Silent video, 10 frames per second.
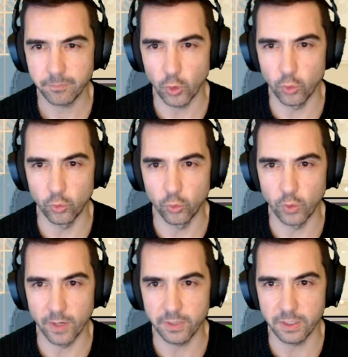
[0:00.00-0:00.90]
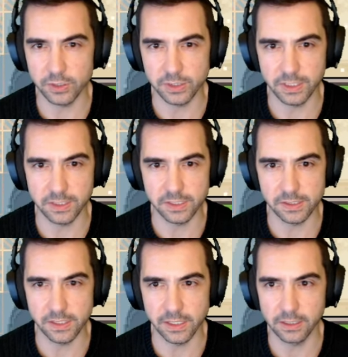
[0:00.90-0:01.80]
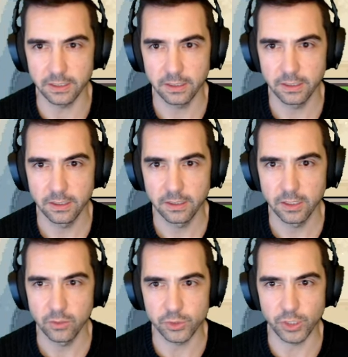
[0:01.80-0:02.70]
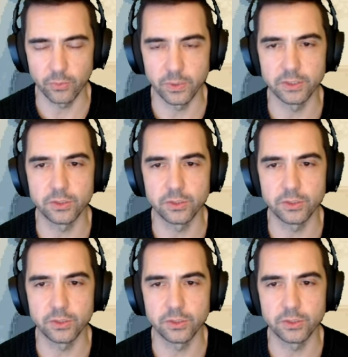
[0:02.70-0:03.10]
Oh, I've got to just hit this thing, which I will